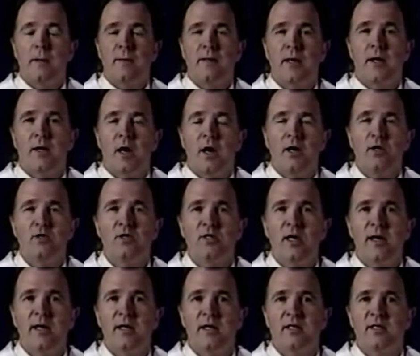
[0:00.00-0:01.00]
Now, to
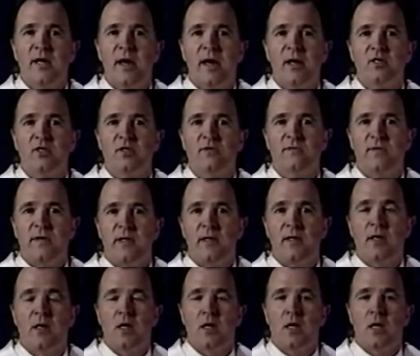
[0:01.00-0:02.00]
understand catastrophe,
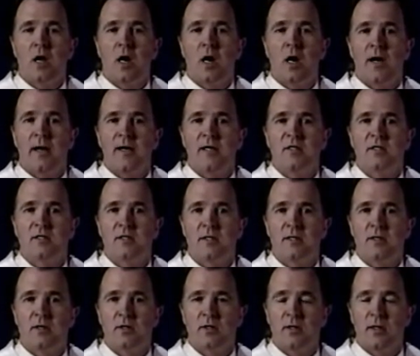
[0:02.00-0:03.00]
it's
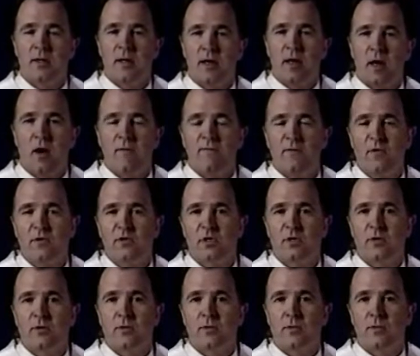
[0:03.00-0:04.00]
helpful
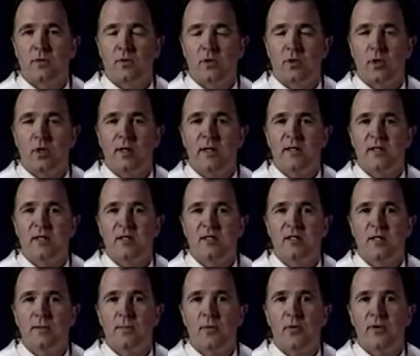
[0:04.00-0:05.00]
to look at this
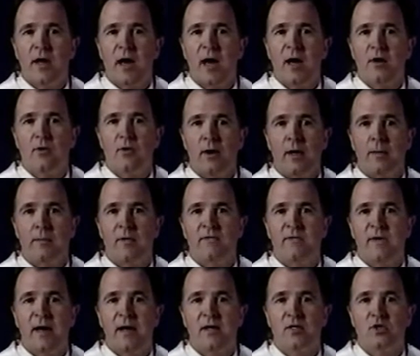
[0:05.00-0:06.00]
simple diagram of
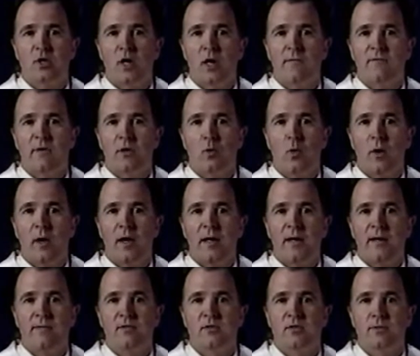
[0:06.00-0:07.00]
catastrophic
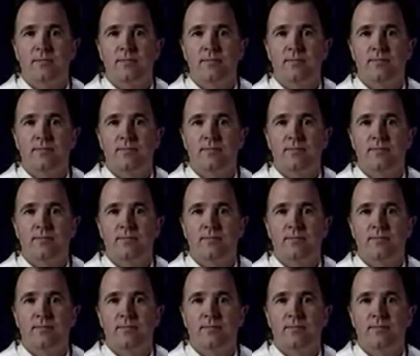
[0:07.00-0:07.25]
waves.